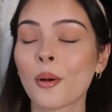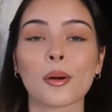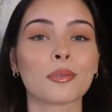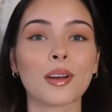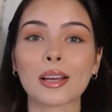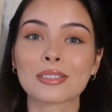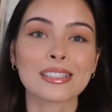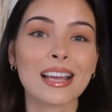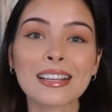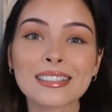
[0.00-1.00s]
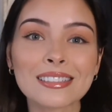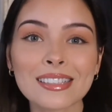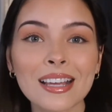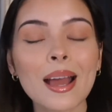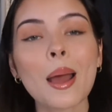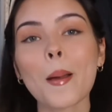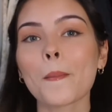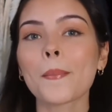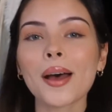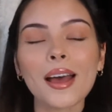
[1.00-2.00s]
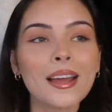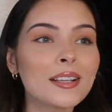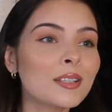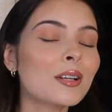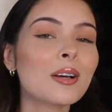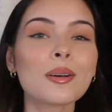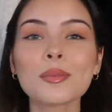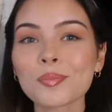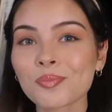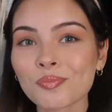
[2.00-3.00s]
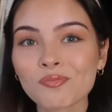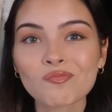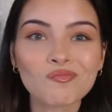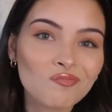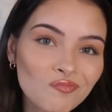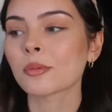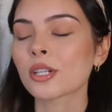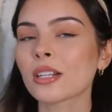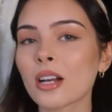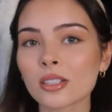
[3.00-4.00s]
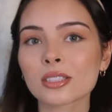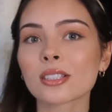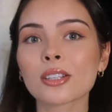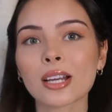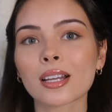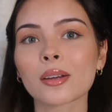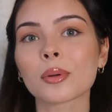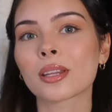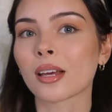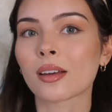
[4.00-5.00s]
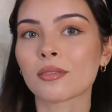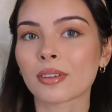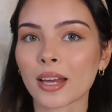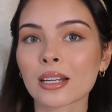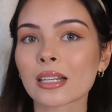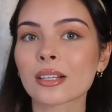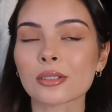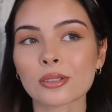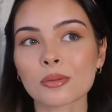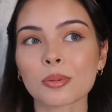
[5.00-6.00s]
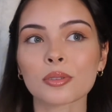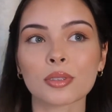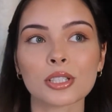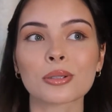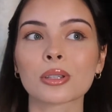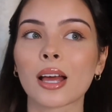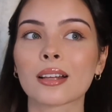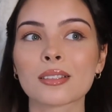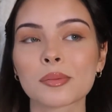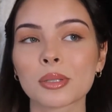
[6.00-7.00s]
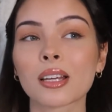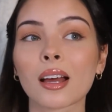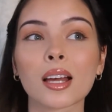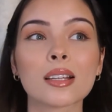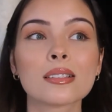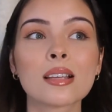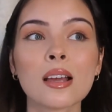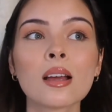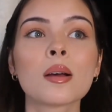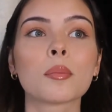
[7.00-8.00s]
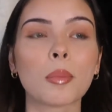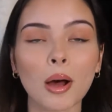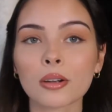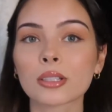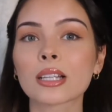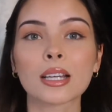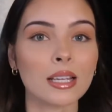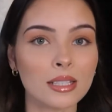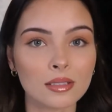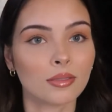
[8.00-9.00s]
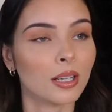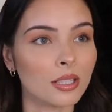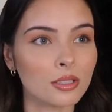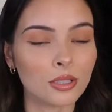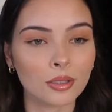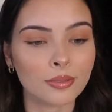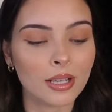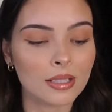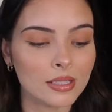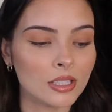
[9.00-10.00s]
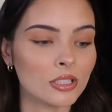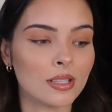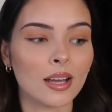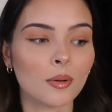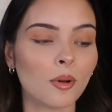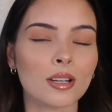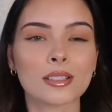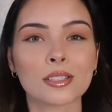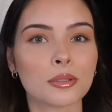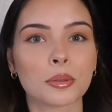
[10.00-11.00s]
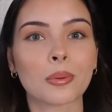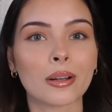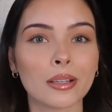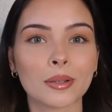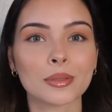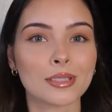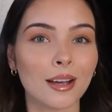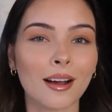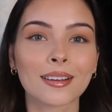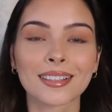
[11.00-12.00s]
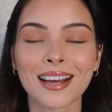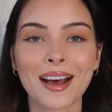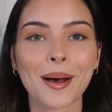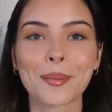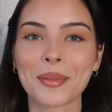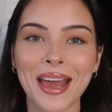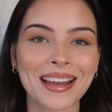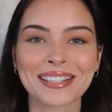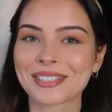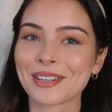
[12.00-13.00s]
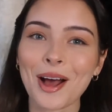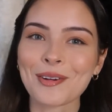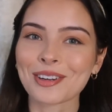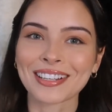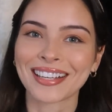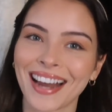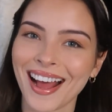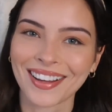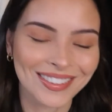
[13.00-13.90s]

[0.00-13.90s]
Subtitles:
or 5'6", but you know, I'm trying not to look at it with a vanity or superficial lens, because modeling is very surface. I just kind of wanted to do it while I was young, and it's not working out.